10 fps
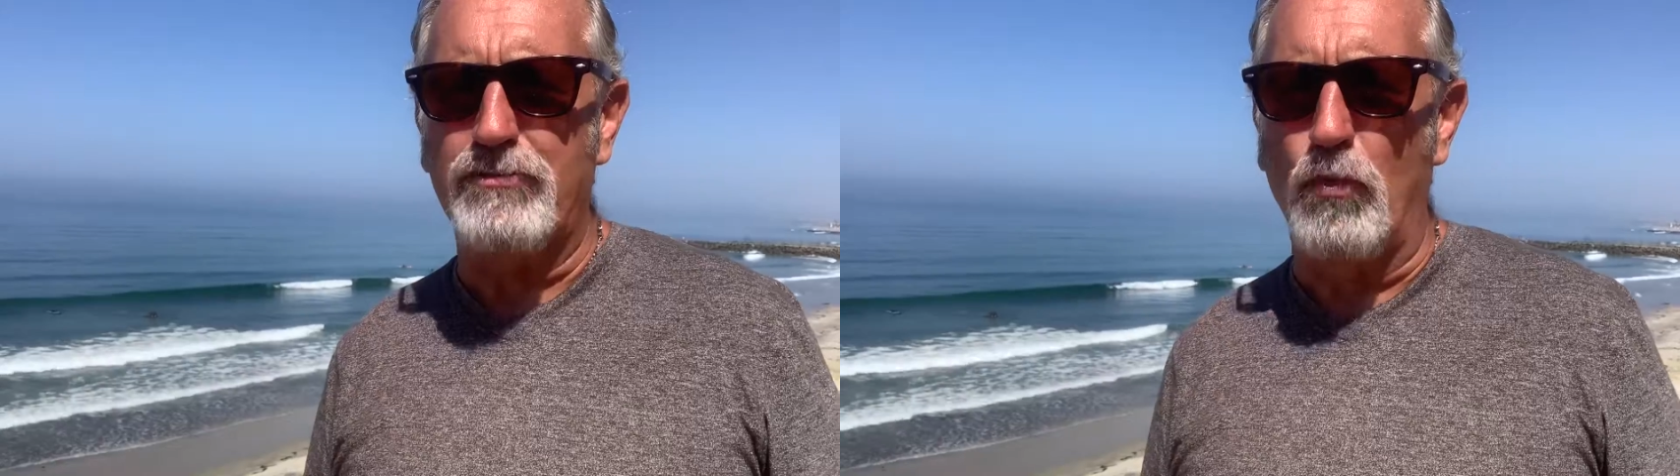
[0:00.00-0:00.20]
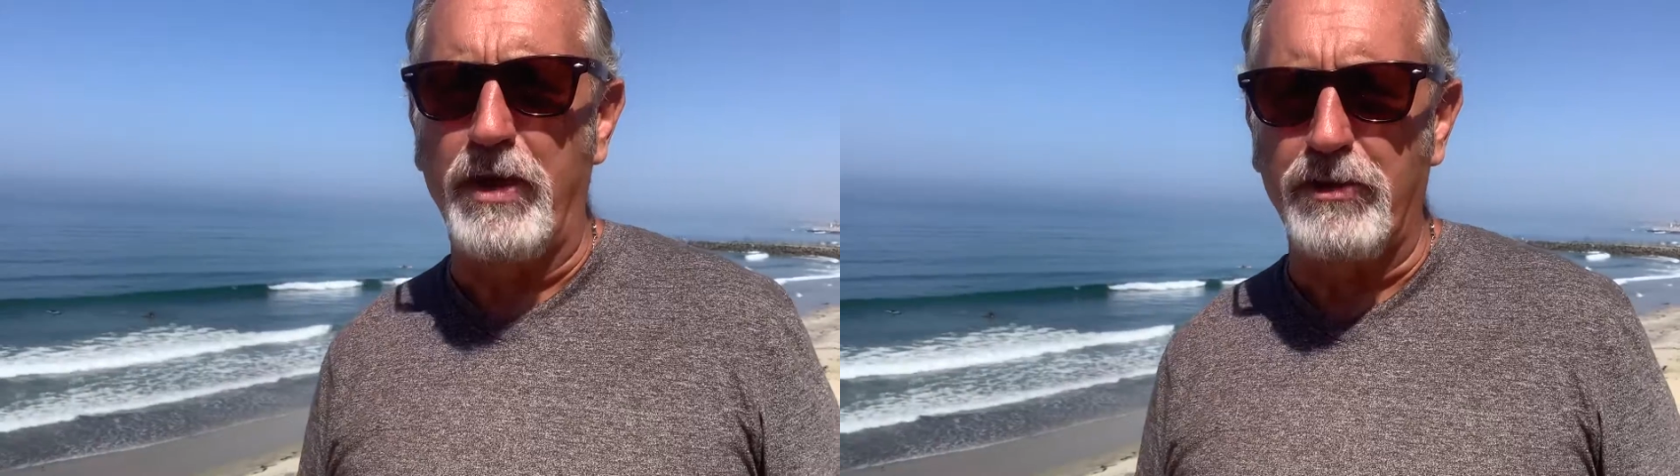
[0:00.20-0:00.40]

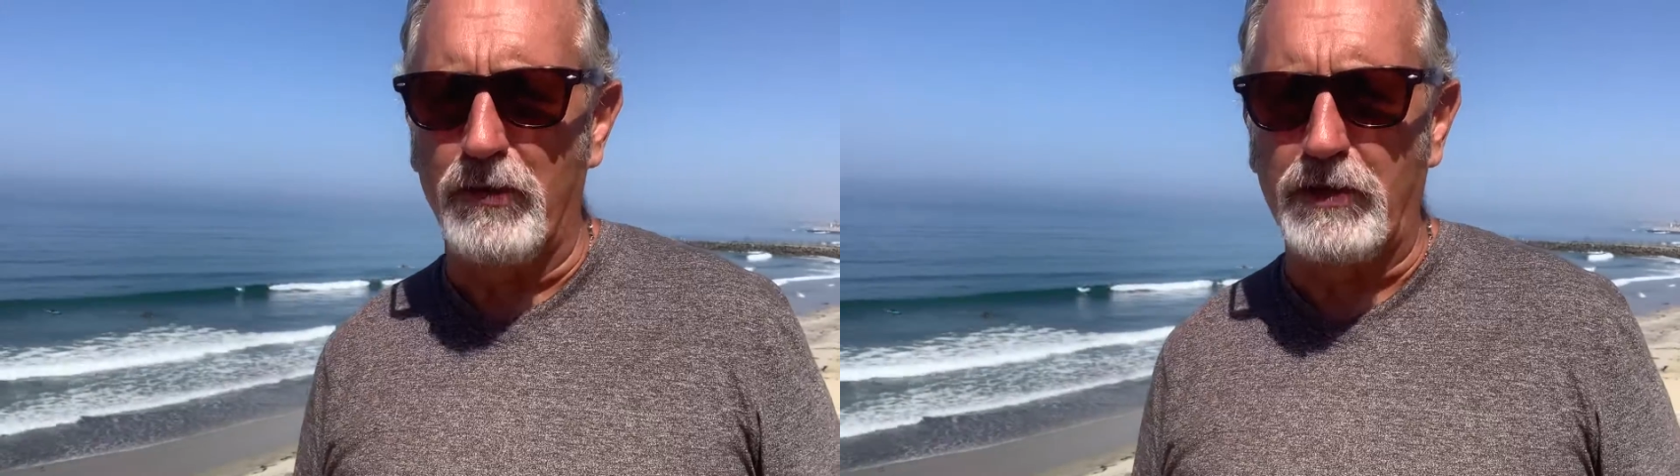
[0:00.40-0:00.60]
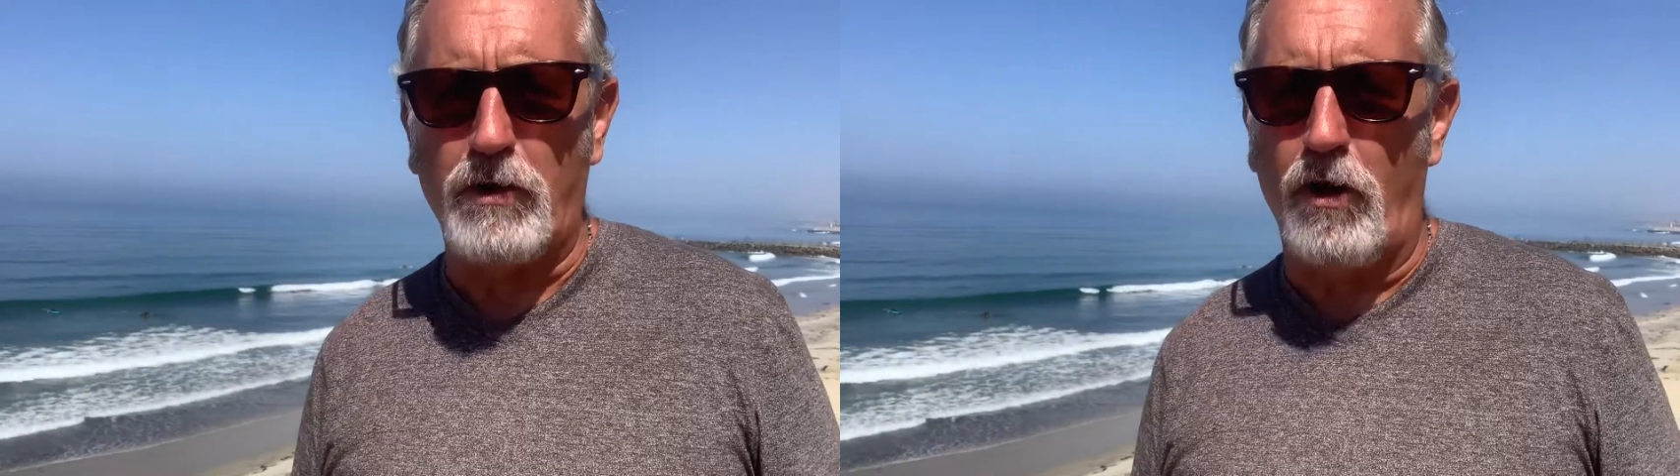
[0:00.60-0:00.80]
when
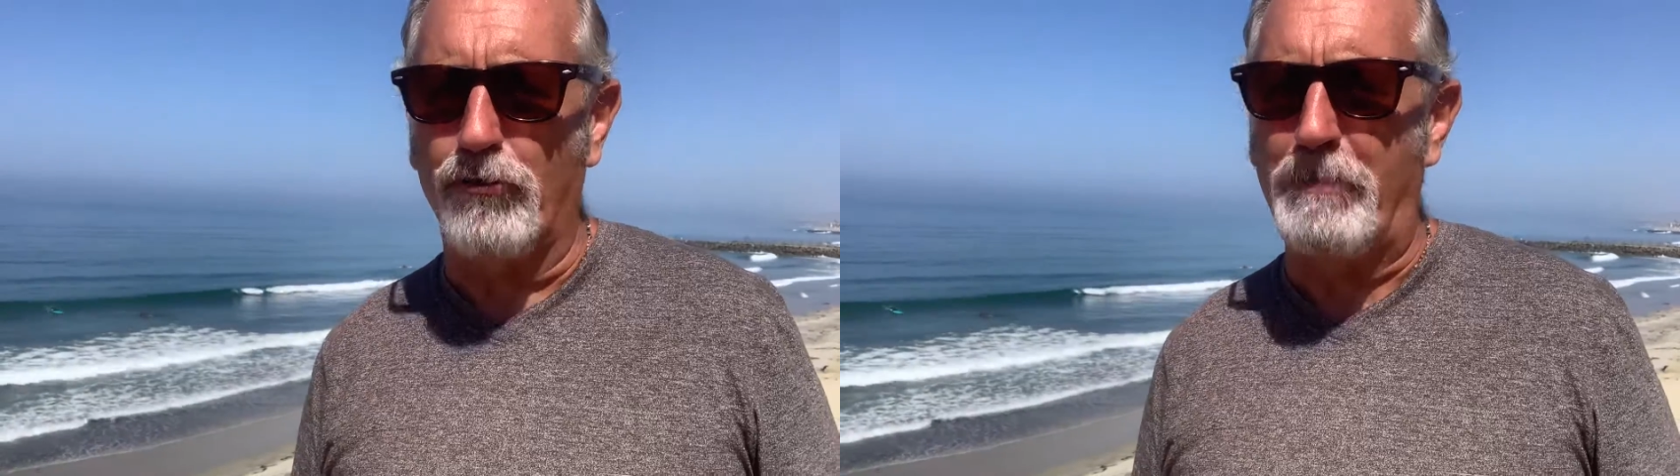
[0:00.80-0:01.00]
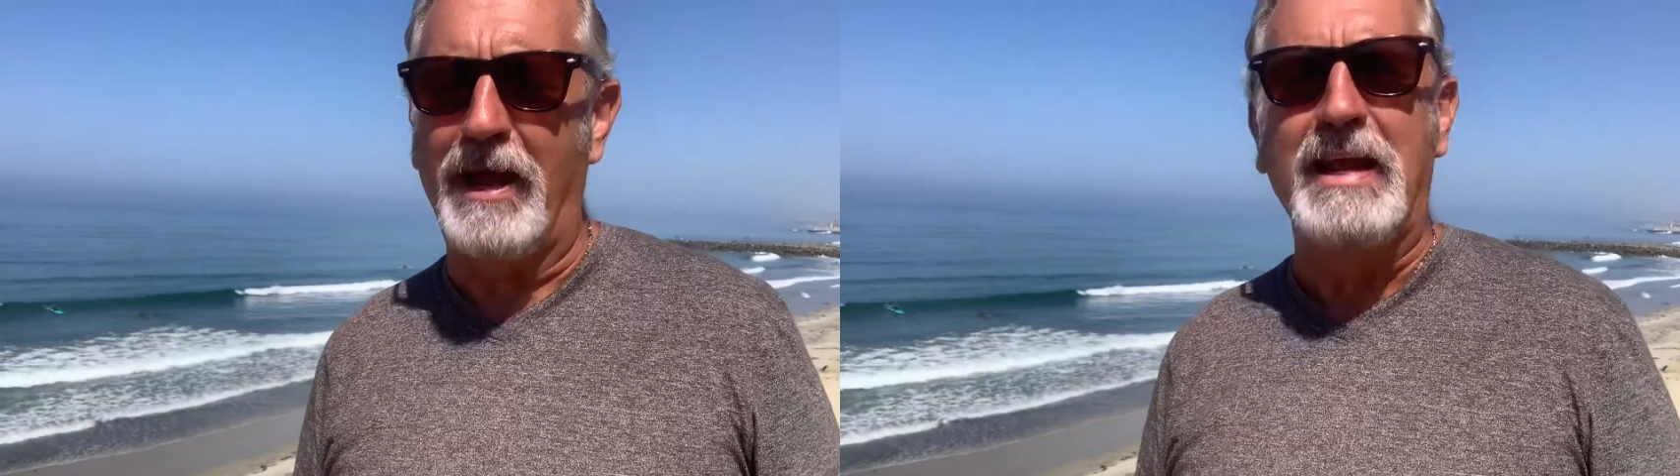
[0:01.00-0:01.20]
you're in
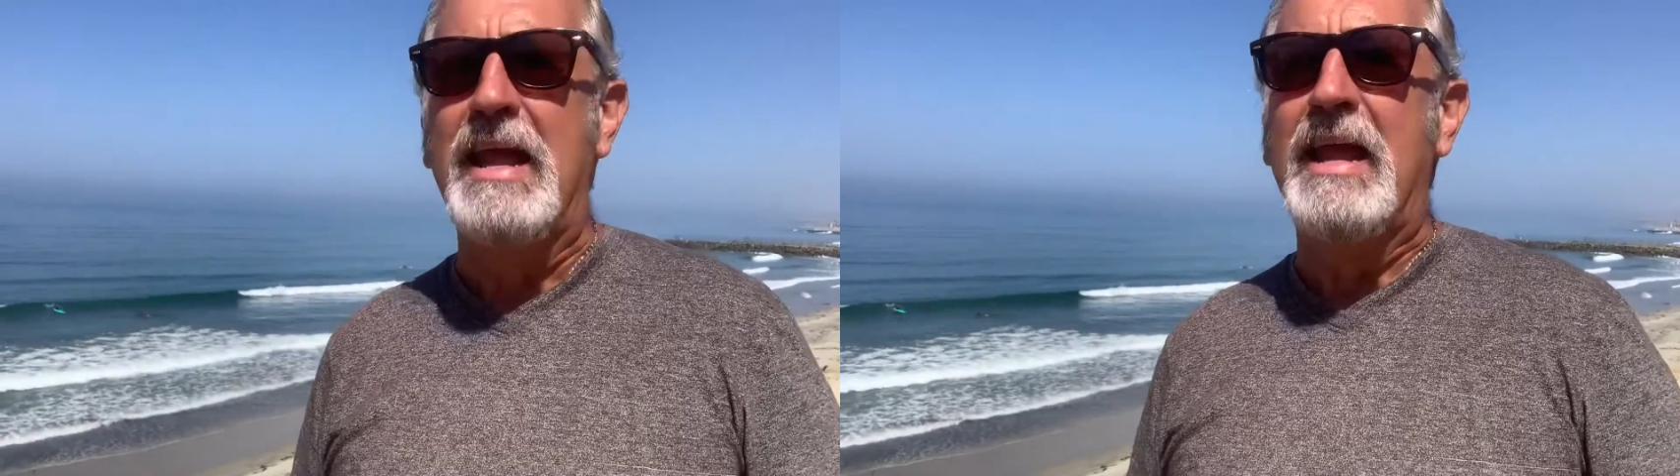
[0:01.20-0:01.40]
Carlsbad,